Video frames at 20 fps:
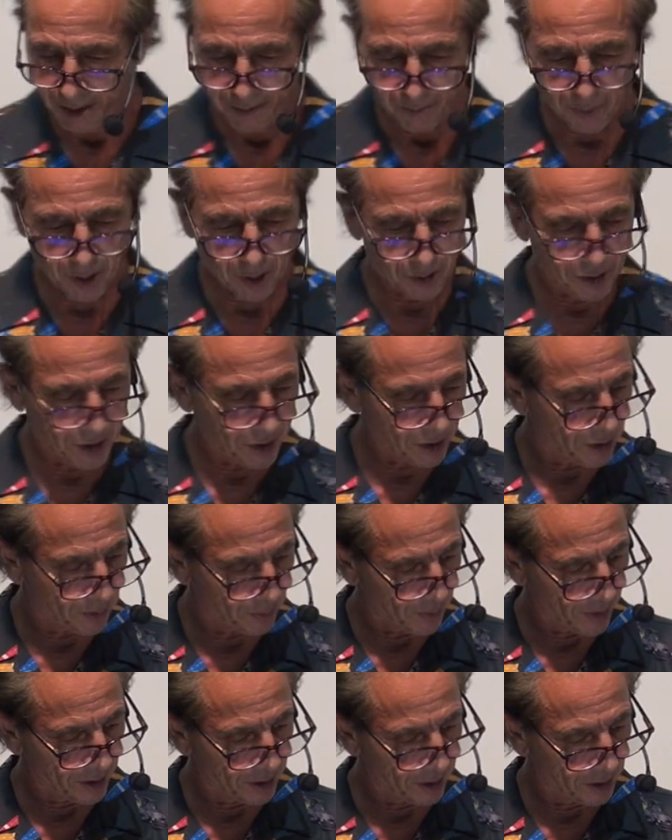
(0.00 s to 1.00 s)

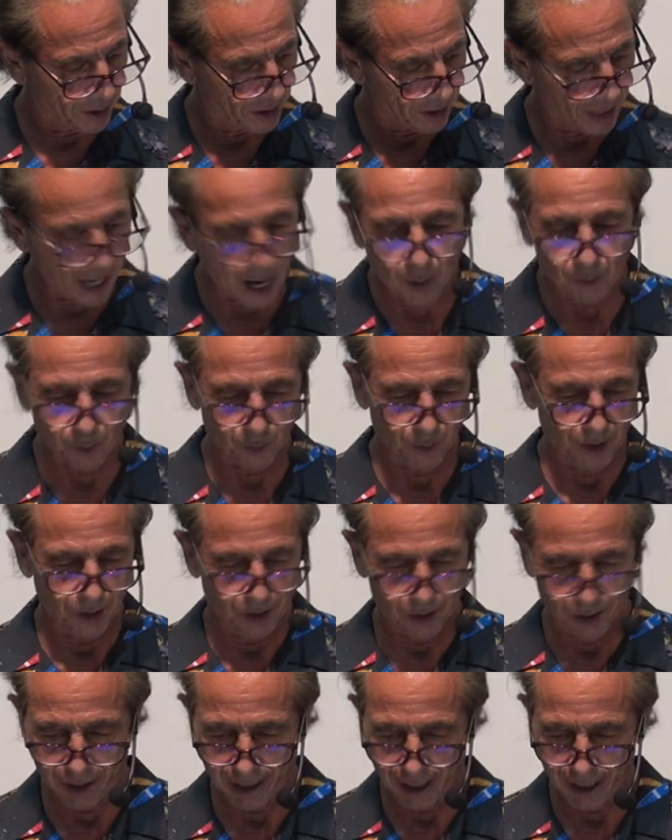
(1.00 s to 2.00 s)
participate in the
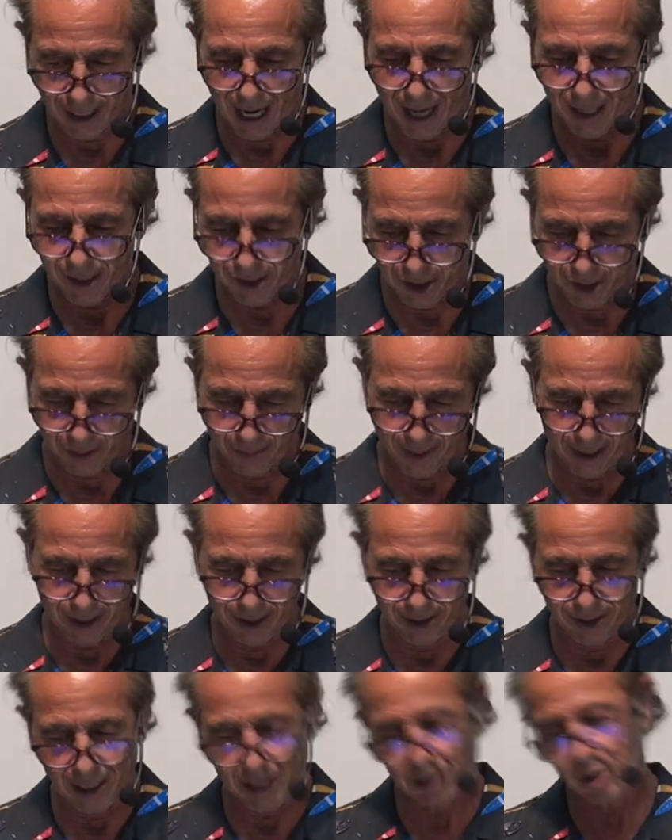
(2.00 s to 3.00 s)
outreach that God has
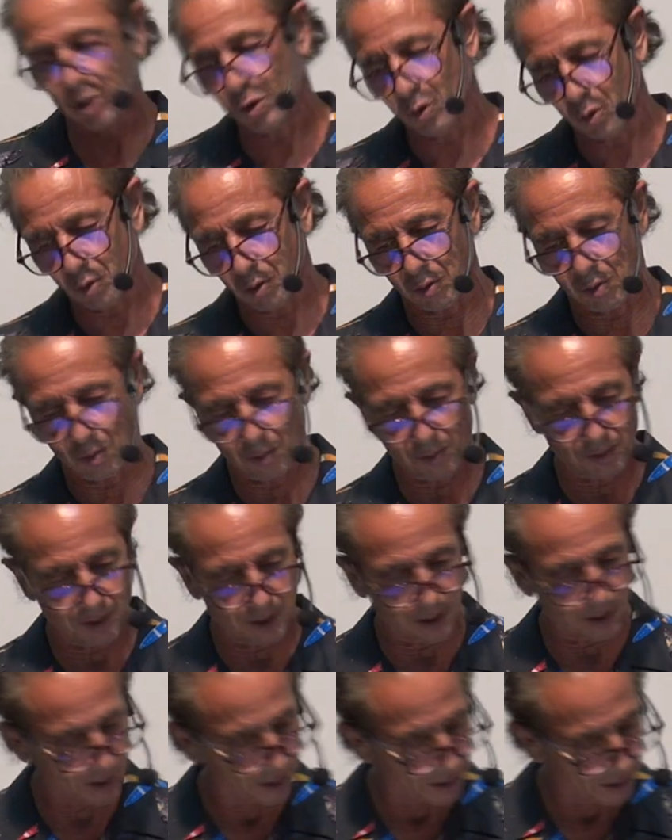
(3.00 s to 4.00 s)
commanded. They just do their own thing.